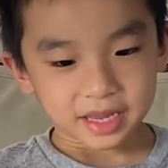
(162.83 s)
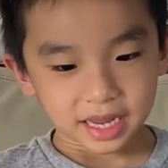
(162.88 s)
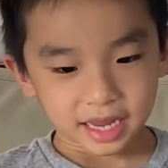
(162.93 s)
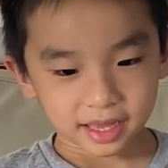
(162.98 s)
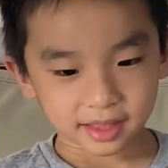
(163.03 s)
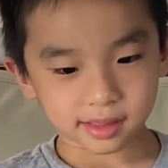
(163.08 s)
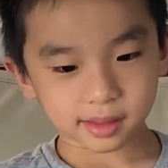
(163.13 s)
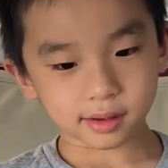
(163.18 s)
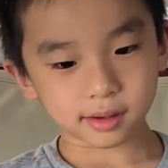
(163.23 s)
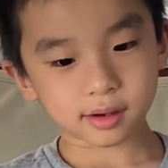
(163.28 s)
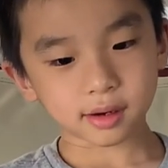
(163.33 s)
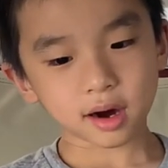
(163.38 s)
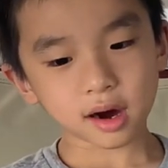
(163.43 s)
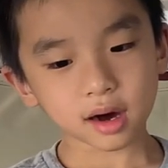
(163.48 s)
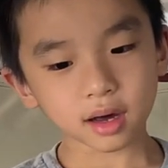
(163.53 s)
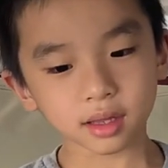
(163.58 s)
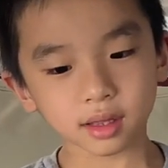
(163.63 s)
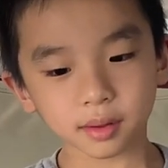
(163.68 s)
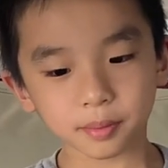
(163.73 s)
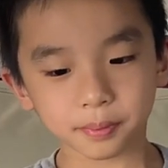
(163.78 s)
gathered
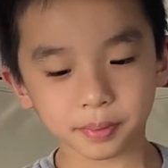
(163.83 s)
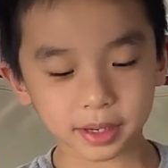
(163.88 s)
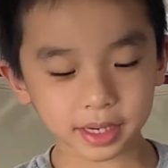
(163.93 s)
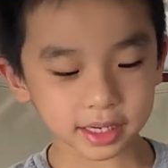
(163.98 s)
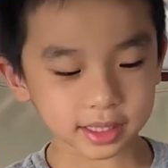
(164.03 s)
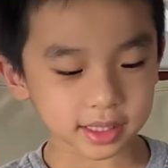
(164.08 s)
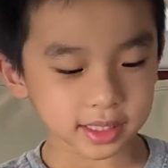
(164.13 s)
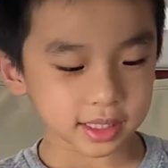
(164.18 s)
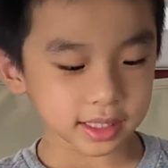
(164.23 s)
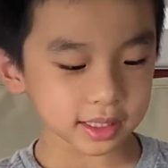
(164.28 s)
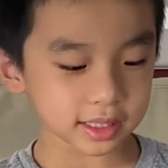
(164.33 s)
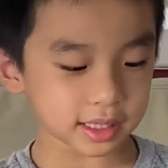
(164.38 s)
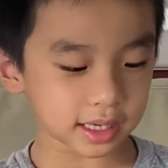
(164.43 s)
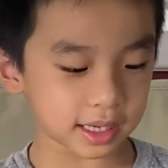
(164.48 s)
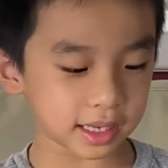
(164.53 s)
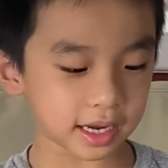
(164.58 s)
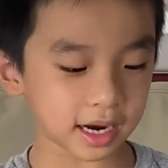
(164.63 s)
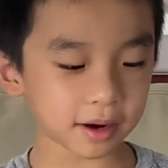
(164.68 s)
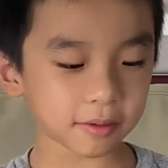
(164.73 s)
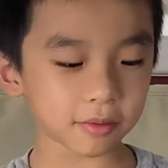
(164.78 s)
all the pieces
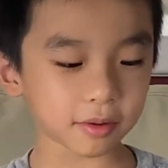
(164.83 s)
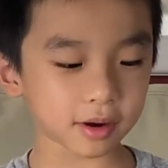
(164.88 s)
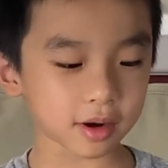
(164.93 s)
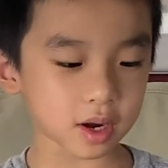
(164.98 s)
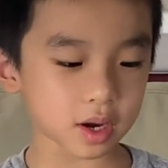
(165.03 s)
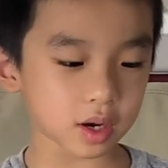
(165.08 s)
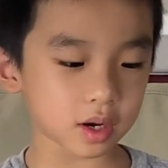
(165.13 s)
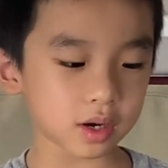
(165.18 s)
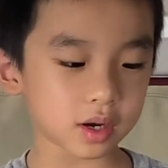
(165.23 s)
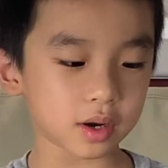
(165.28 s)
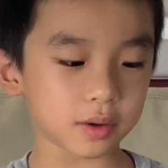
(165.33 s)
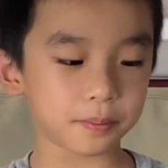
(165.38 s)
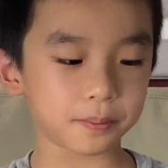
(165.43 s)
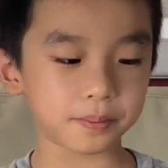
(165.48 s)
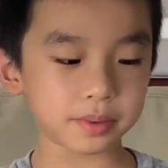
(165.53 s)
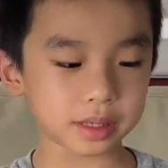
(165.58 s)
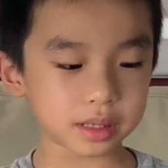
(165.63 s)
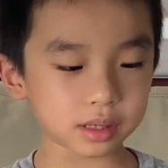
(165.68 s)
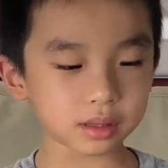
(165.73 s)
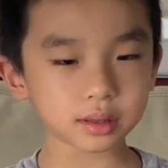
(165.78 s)
and now we're going to
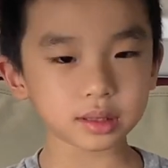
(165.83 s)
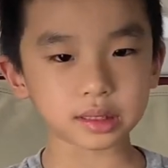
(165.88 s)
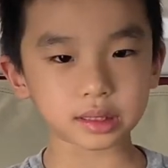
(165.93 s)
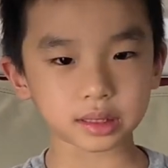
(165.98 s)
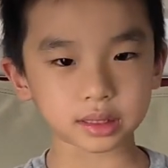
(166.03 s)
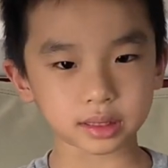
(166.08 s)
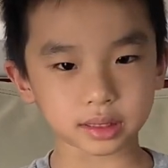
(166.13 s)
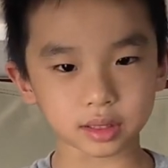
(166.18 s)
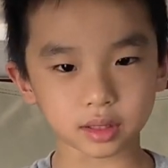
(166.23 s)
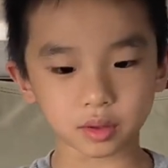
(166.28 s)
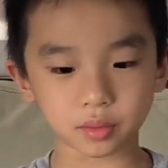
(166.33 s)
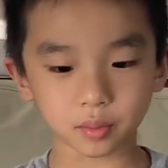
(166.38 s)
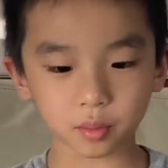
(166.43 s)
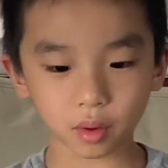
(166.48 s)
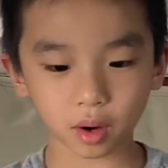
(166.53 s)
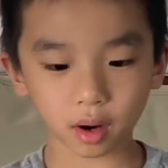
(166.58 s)
build Zoom.